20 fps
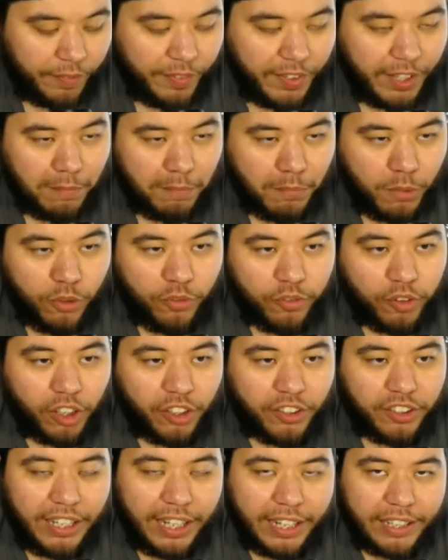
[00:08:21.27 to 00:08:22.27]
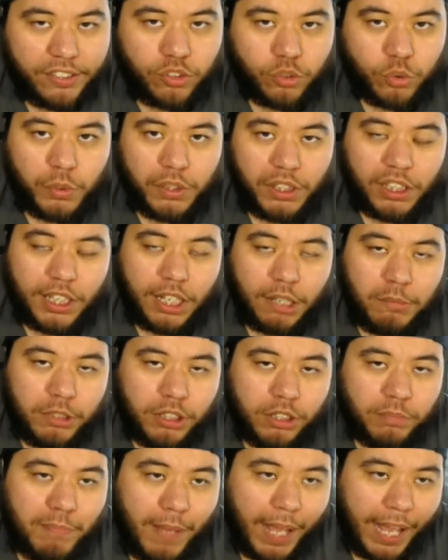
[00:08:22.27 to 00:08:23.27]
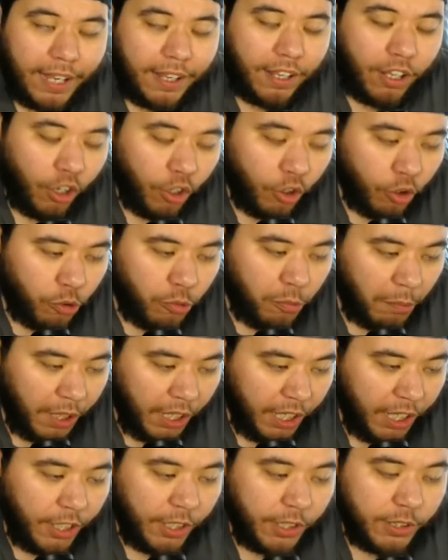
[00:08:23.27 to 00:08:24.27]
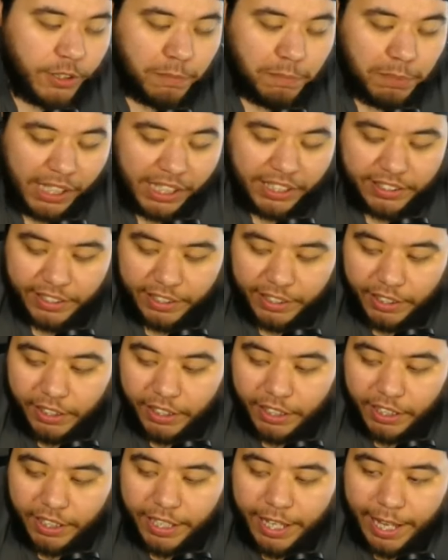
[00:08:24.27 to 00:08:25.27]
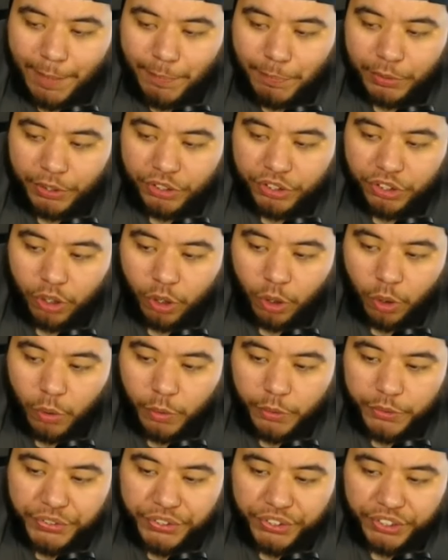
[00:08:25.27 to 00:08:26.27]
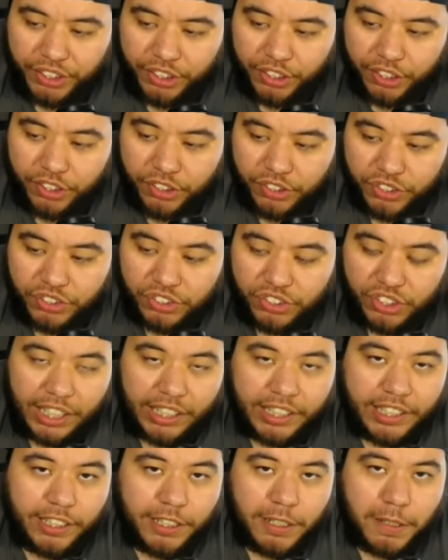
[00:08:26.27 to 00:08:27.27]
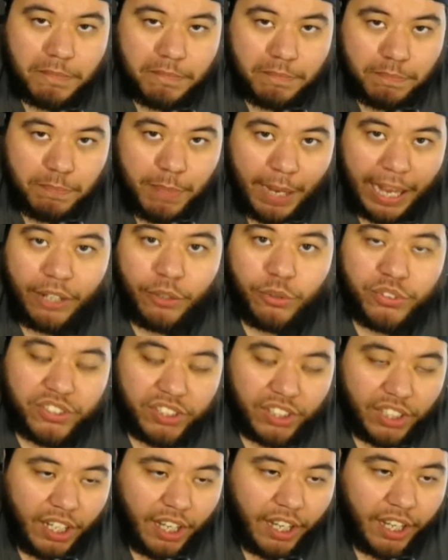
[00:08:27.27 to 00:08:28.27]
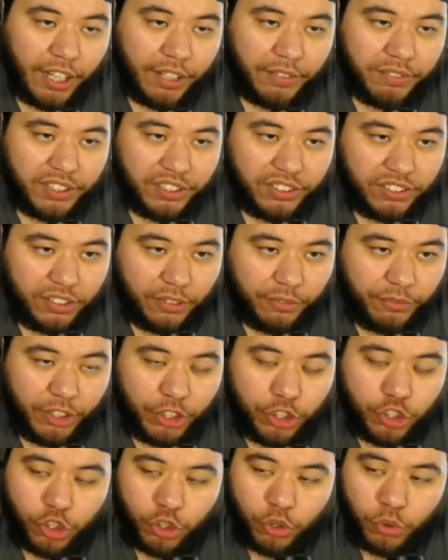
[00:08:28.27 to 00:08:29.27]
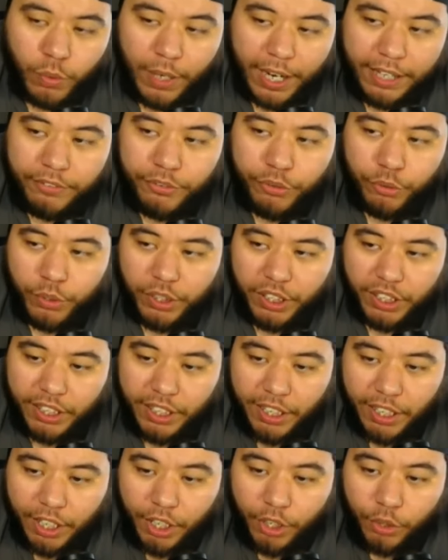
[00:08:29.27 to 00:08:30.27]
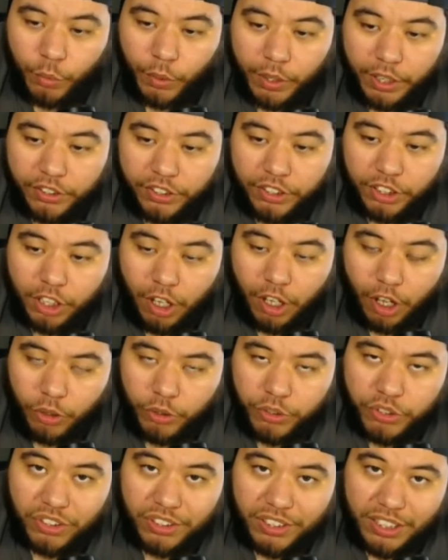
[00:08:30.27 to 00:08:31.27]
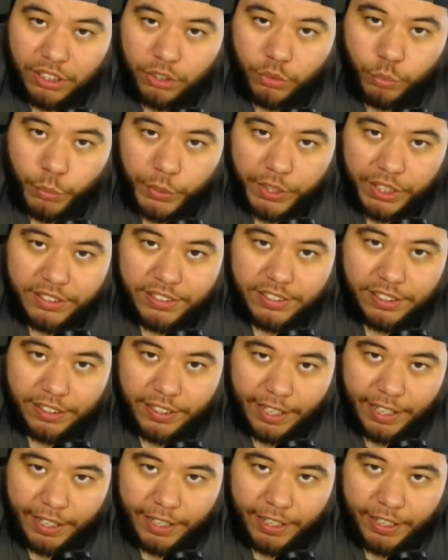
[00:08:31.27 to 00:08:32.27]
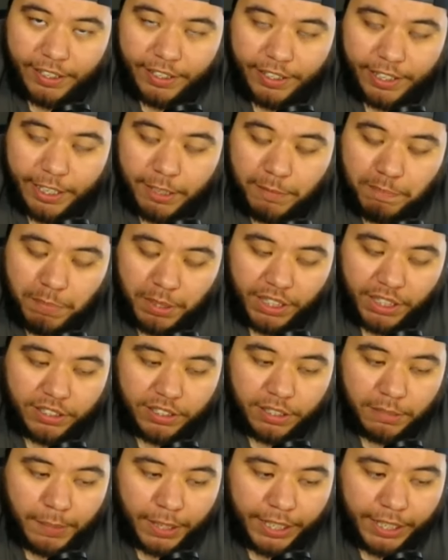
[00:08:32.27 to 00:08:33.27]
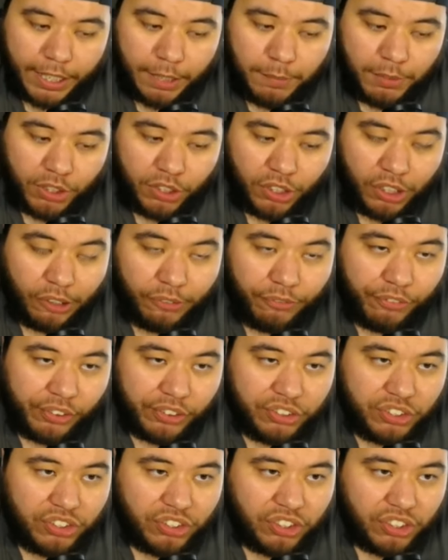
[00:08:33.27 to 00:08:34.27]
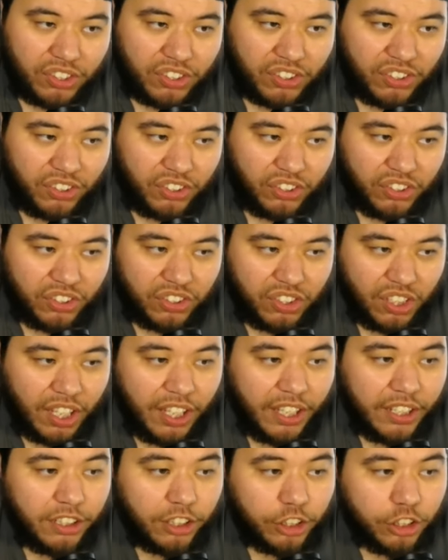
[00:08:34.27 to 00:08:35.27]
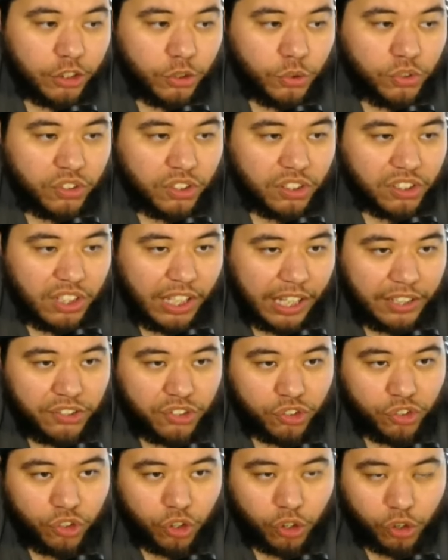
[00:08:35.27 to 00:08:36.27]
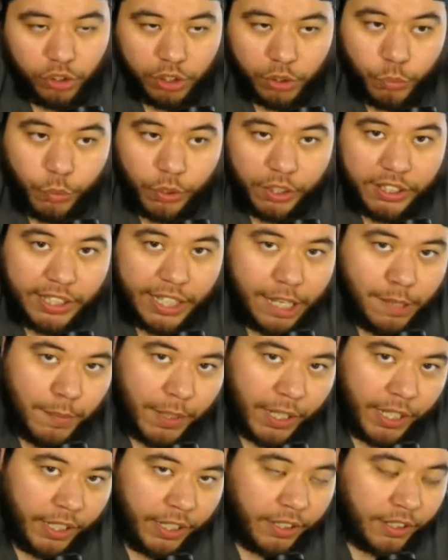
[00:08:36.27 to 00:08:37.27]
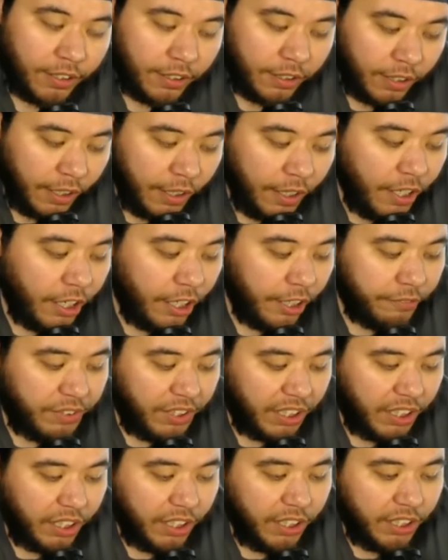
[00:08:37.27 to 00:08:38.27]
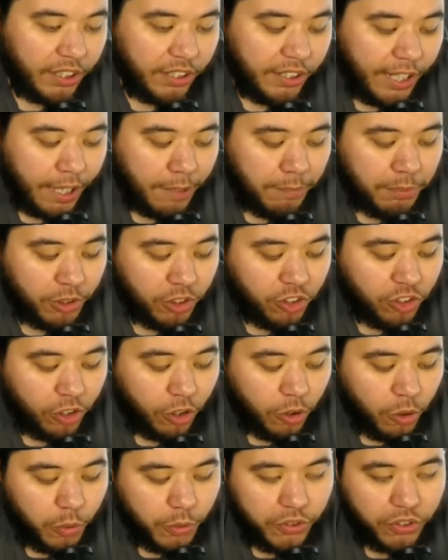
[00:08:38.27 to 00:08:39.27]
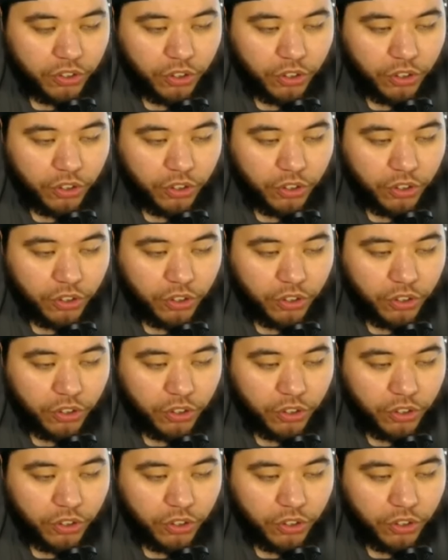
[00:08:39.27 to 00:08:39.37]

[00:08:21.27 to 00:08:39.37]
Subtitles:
They move on next week, coming back home to play the Indianapolis Colts in a second bout of this divisional rivalry, where the Colts did win today and they beat the Miami Dolphins 16-10. The Houston Texans are only one game ahead of the Indianapolis Colts.